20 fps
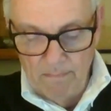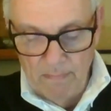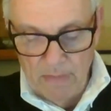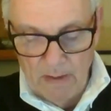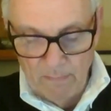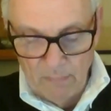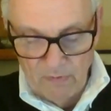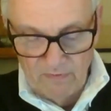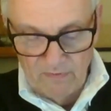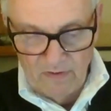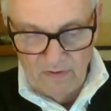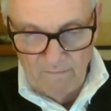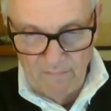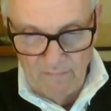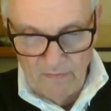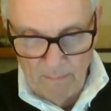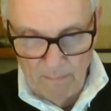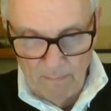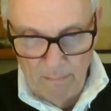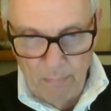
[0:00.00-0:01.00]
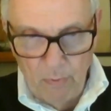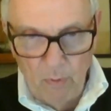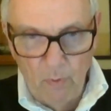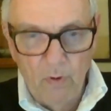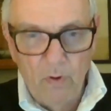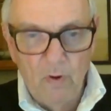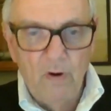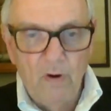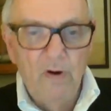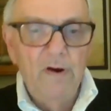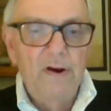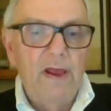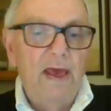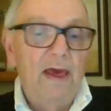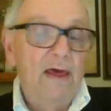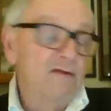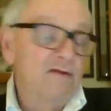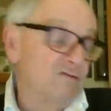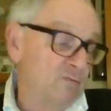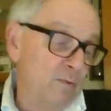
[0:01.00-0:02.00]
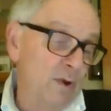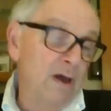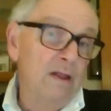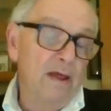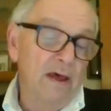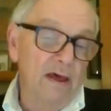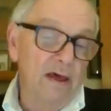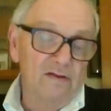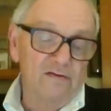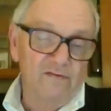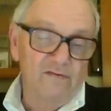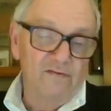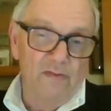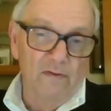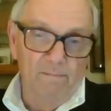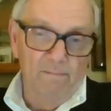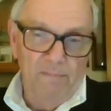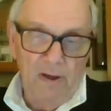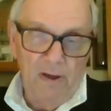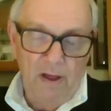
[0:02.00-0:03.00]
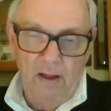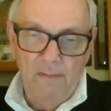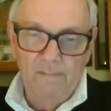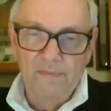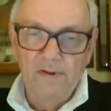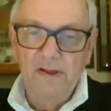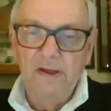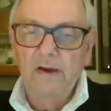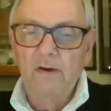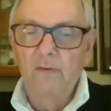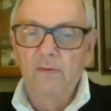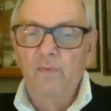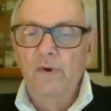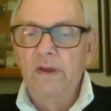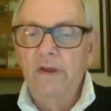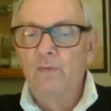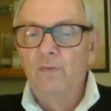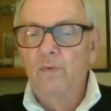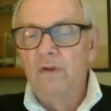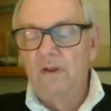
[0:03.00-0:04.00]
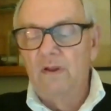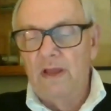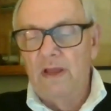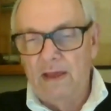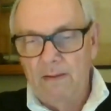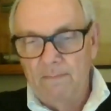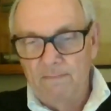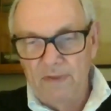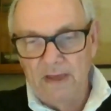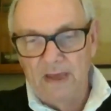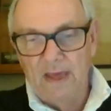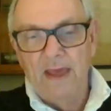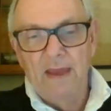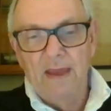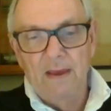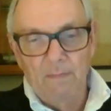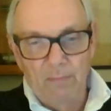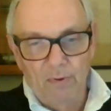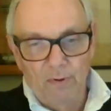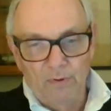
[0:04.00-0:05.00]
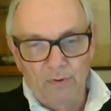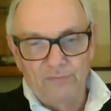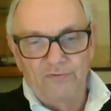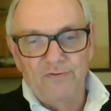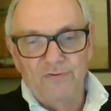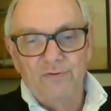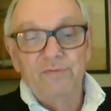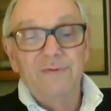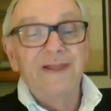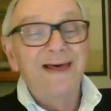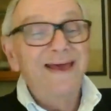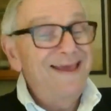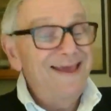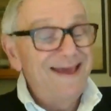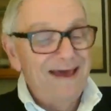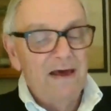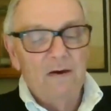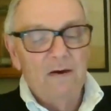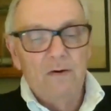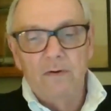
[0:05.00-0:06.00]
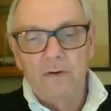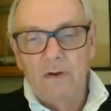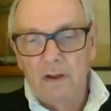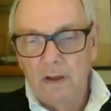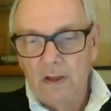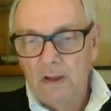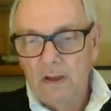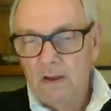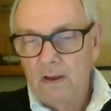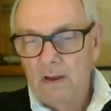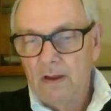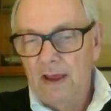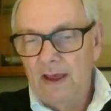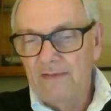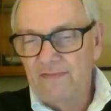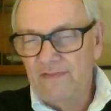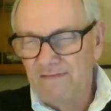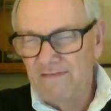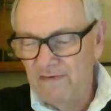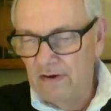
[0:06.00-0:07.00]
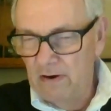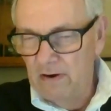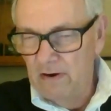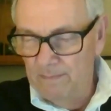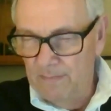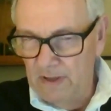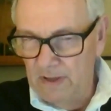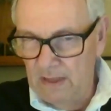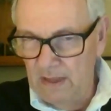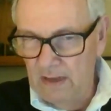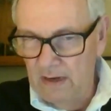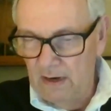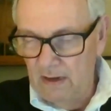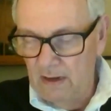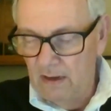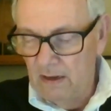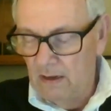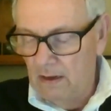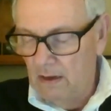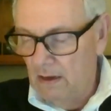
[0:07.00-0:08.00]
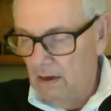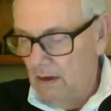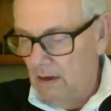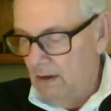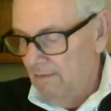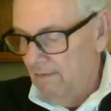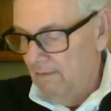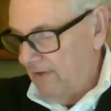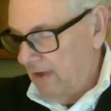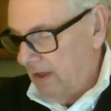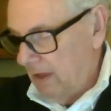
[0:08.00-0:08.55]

members of the board, as well as the public, we will be able to lay out at the very beginning of